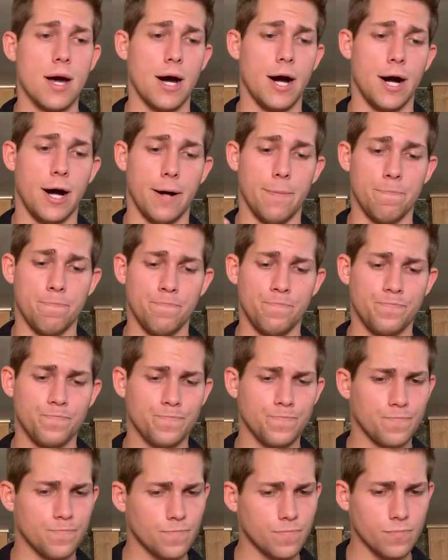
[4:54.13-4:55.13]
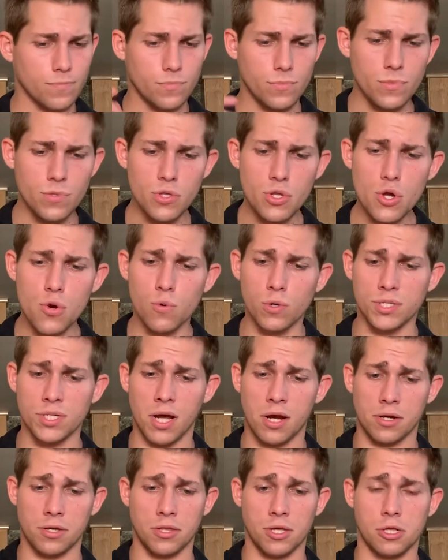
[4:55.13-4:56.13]
We're
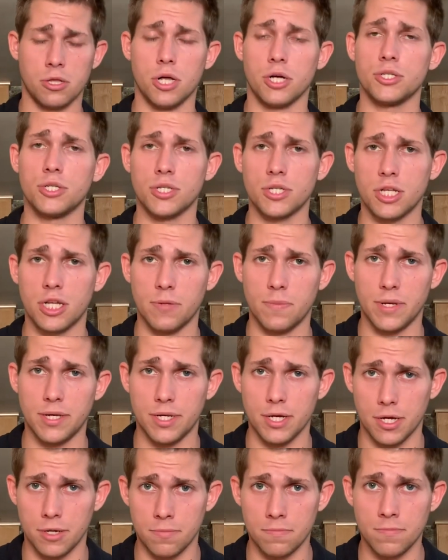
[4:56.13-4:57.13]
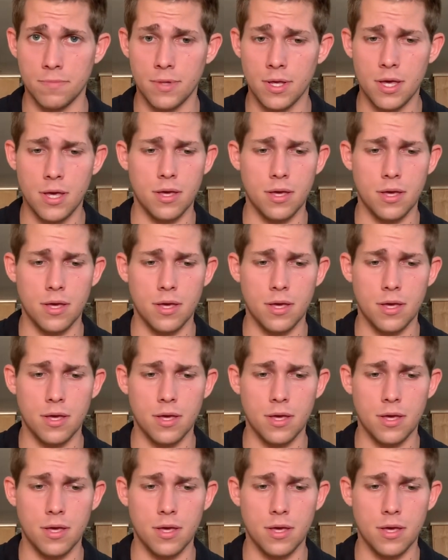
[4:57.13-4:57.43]
talking the clutch is going to be done.